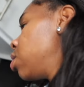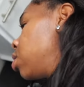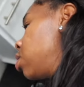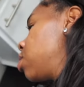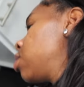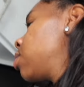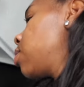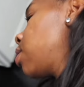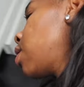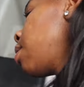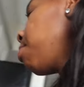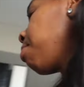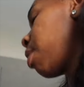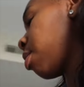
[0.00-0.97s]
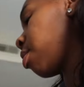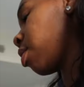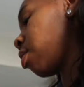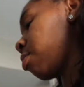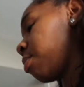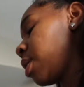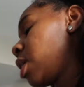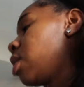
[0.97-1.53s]
I'm probably
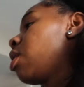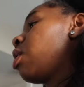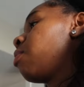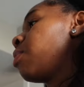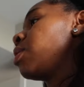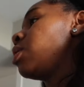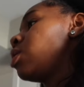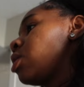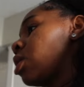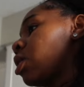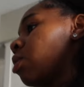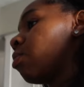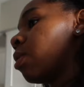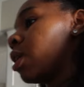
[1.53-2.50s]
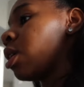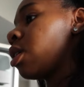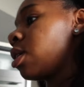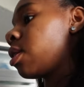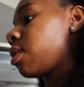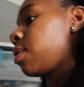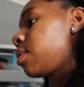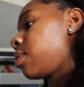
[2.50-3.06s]
gonna make wings anyway.
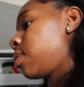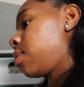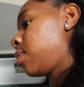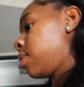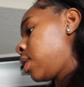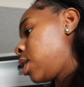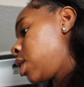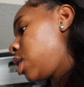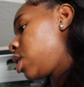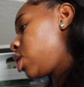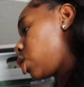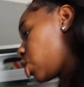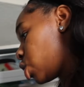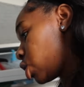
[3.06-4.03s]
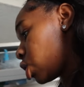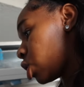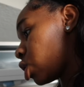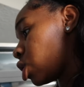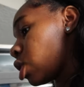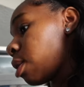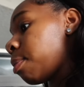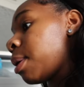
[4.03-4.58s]
And just
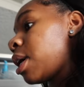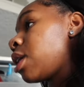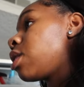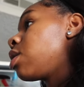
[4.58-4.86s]
I'm gonna